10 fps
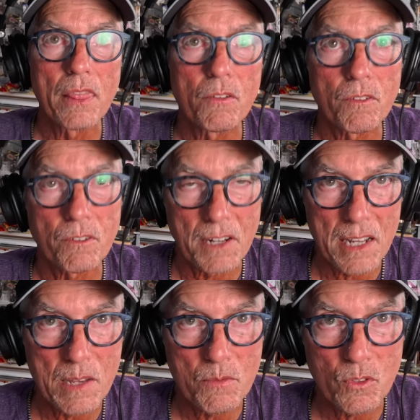The
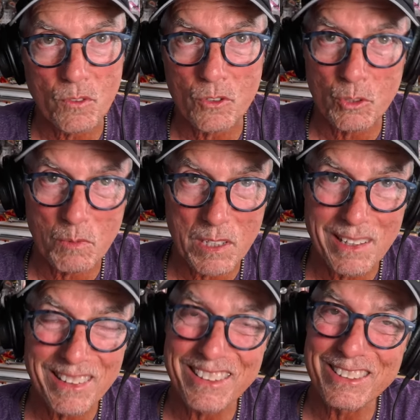frames for
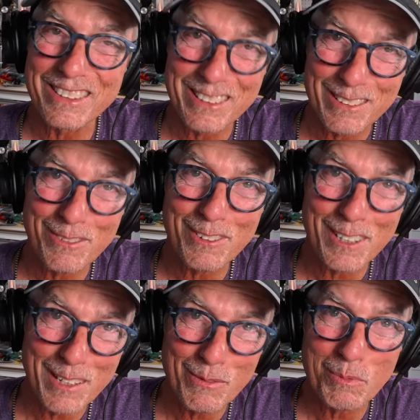Smith are good
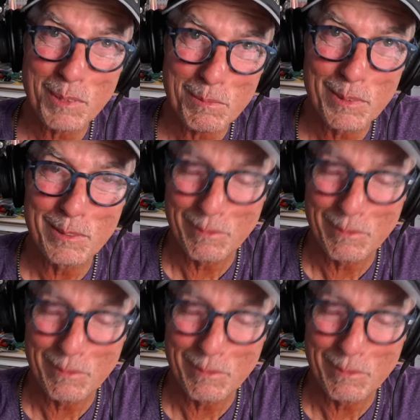frames, people,